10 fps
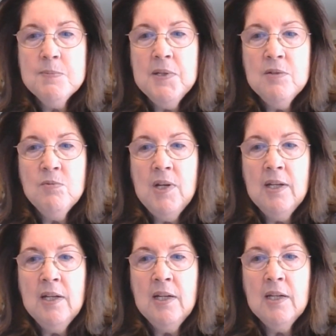been
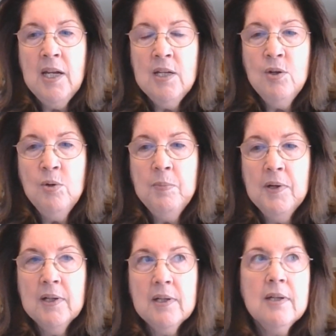reading a new
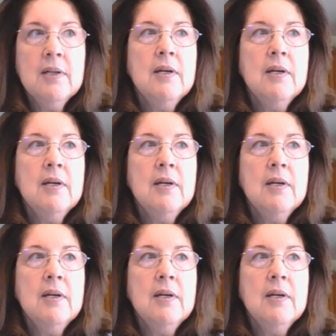book